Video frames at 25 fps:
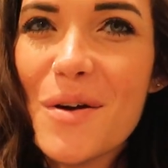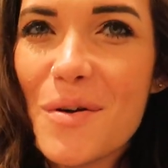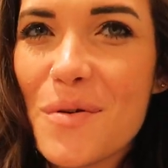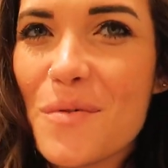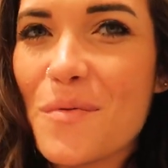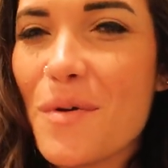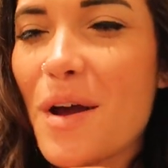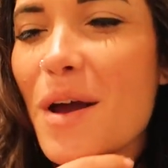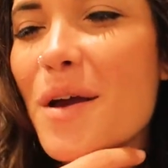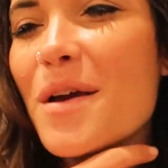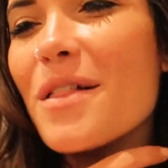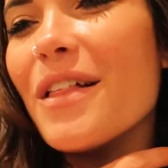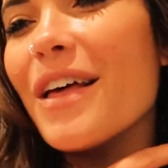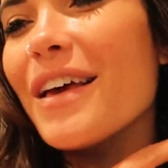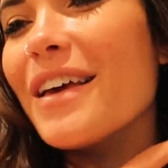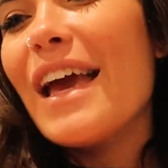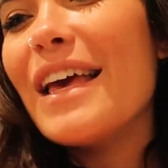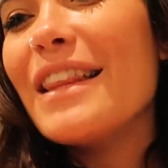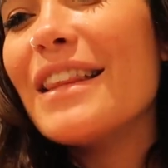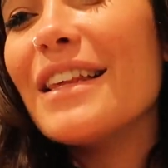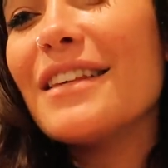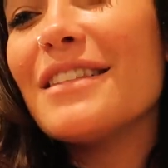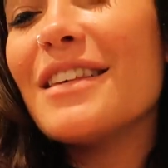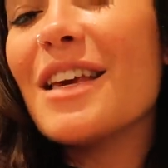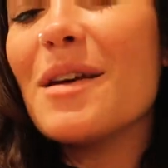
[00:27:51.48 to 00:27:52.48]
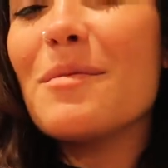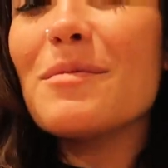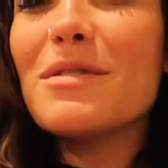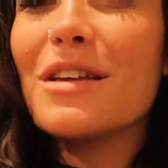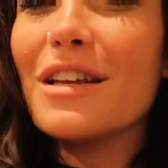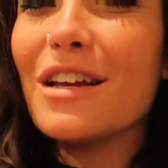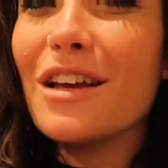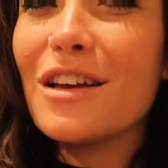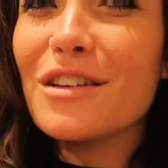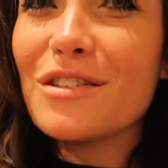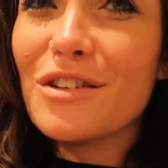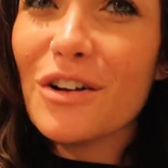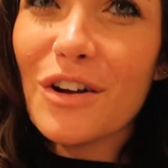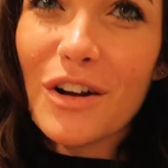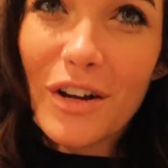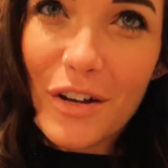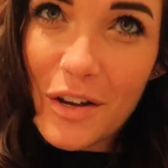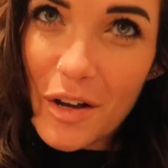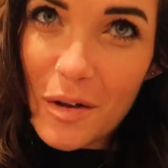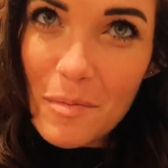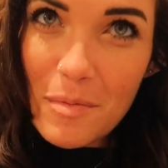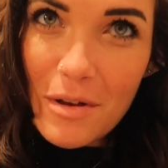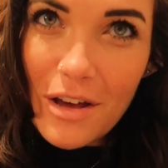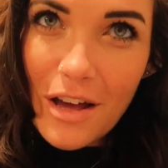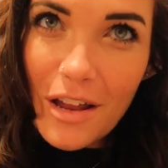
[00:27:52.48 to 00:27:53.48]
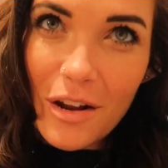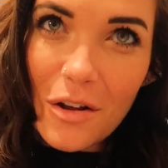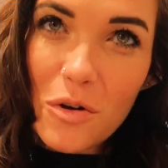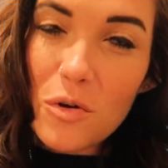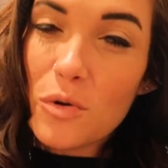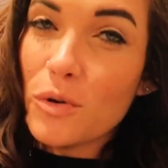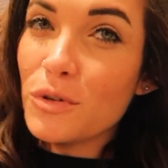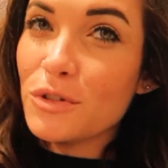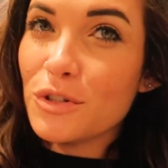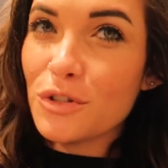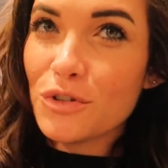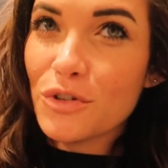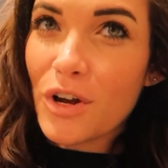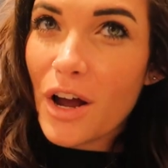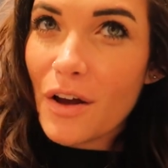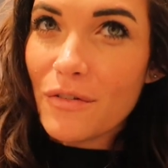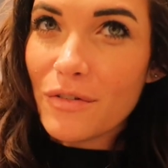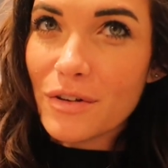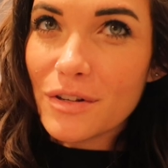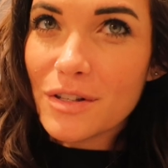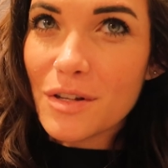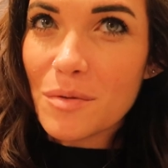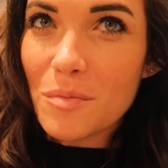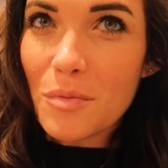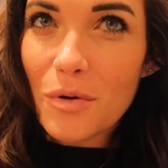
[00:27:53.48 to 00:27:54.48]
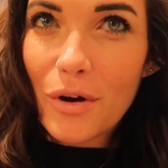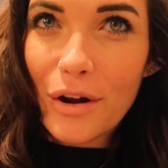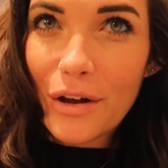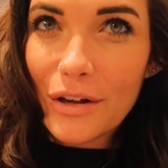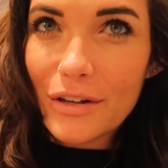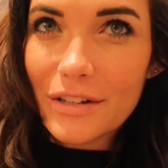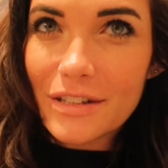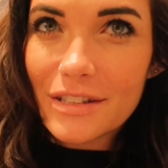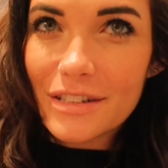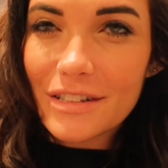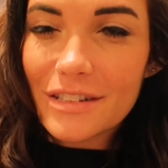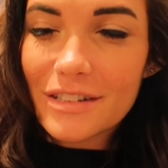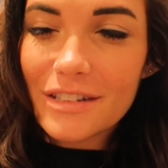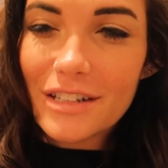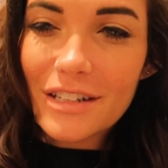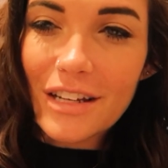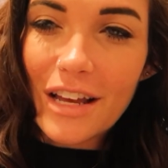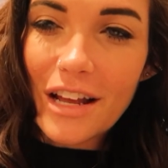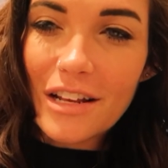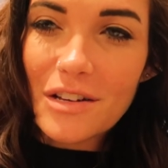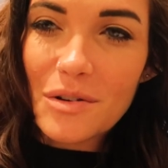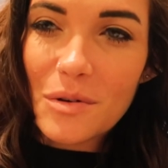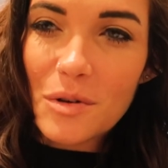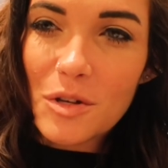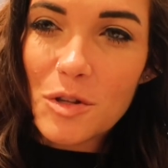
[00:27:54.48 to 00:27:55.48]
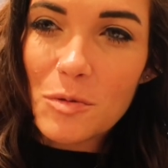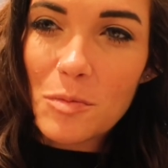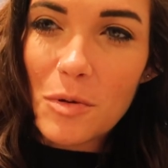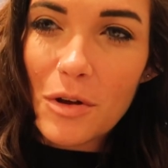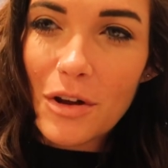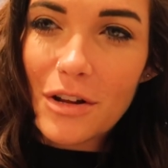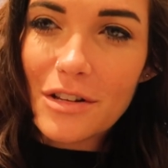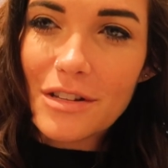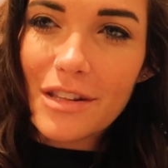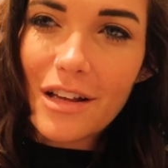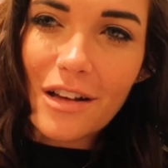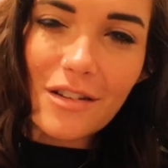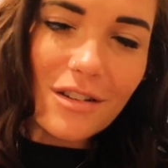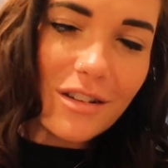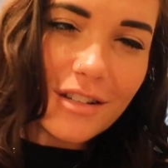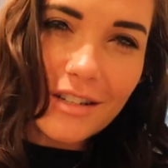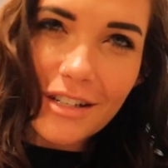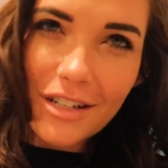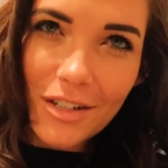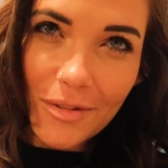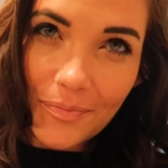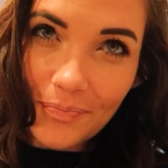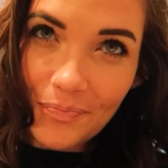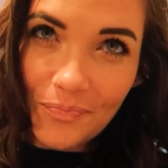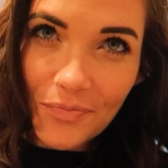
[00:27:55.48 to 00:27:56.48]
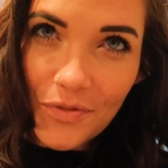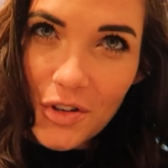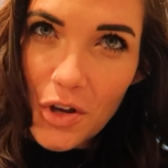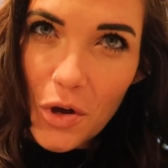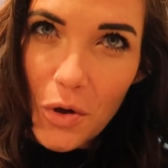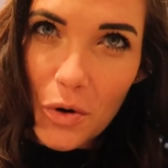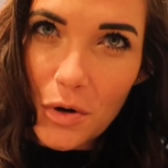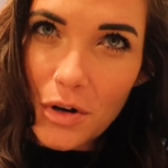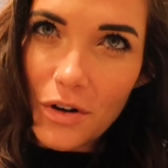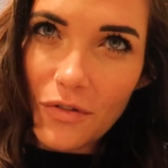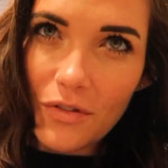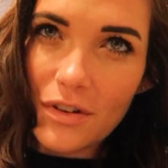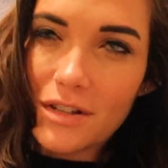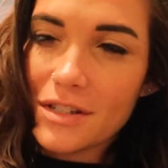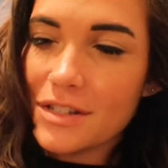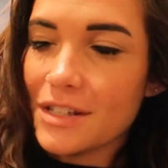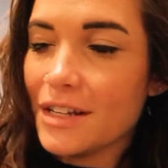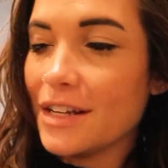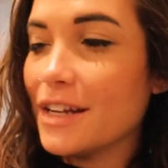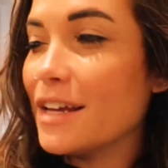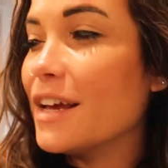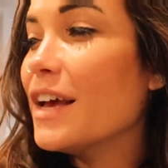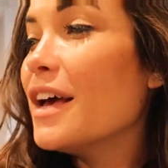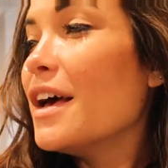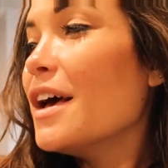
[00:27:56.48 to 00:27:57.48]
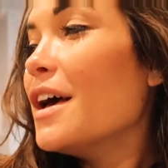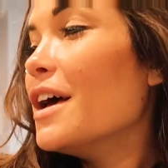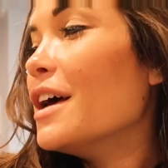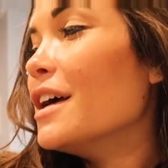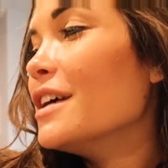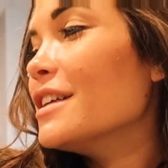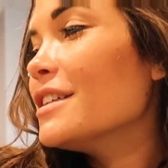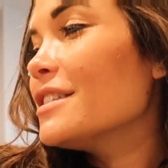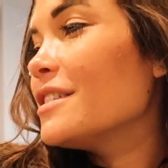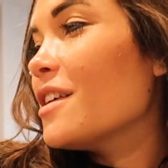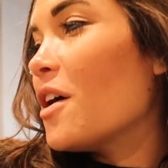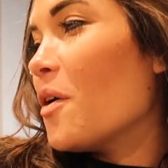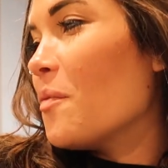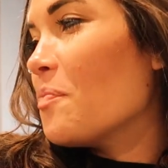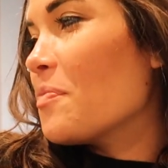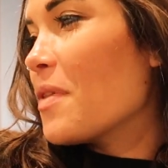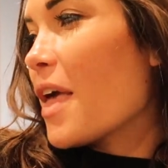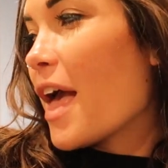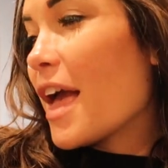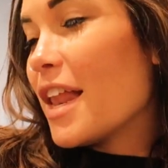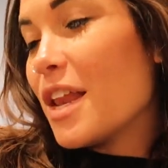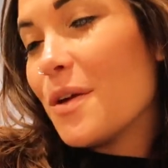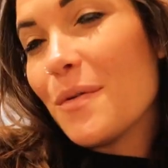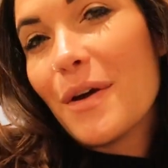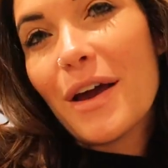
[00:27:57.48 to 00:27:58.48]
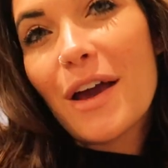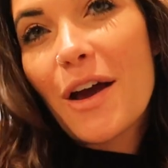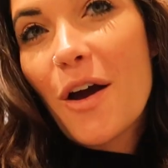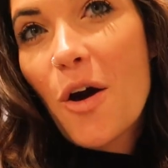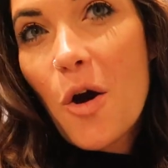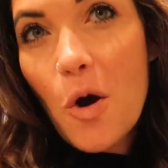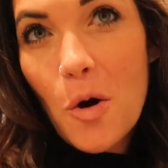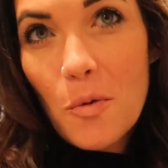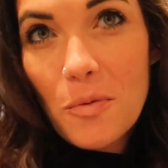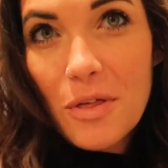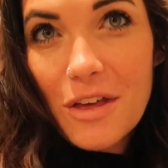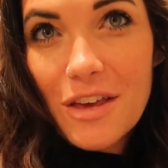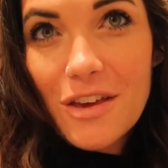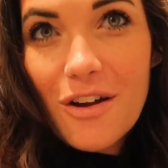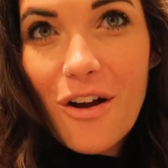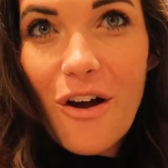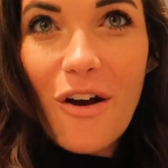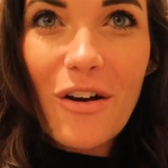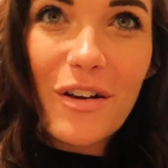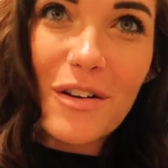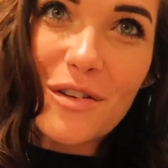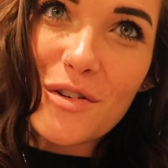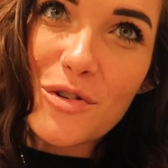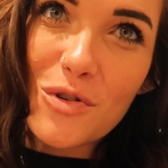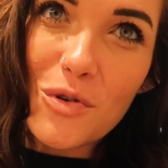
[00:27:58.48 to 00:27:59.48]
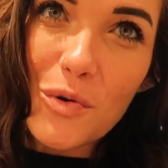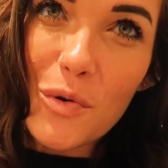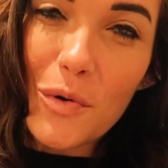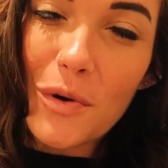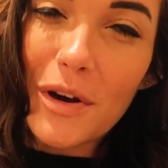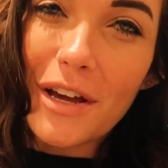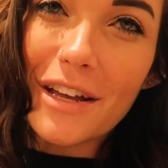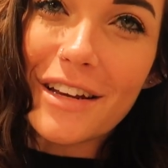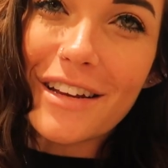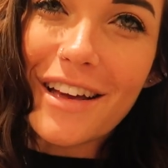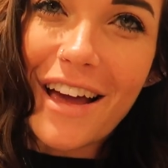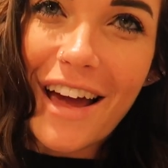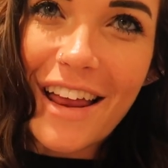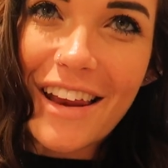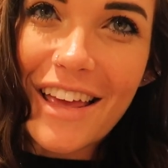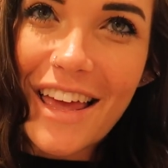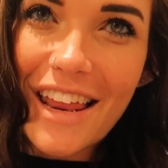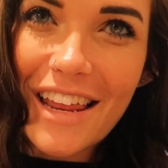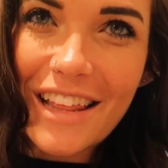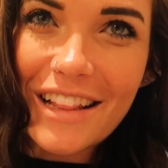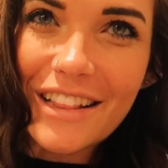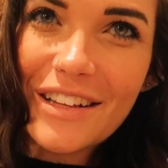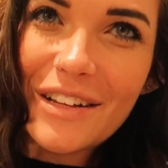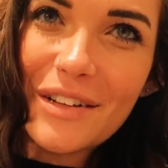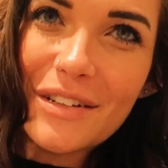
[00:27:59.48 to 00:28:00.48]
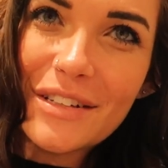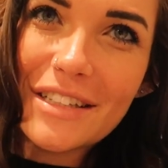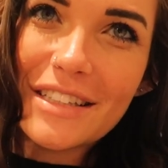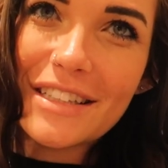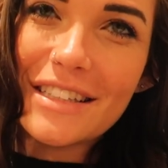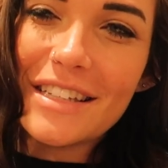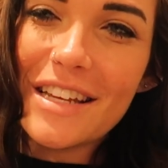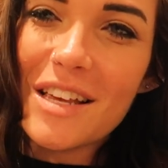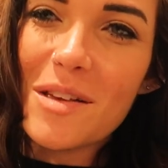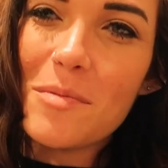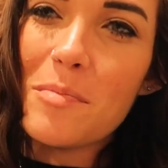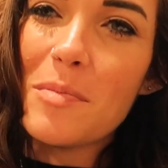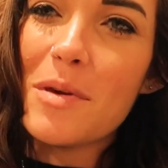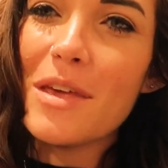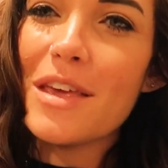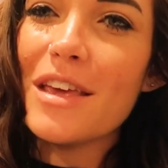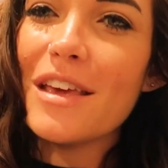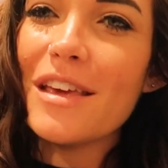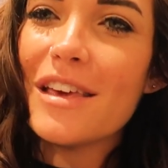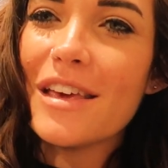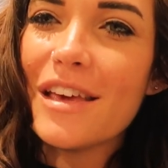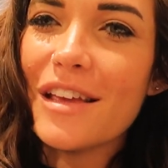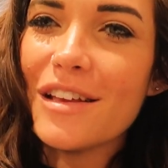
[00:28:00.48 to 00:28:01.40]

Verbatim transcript: right like in the same city as her, it could be kind of cool to travel somewhere else to get to experience that just to go to a different city. So anyway, I hope that y'all enjoyed kind of getting a little sneak peek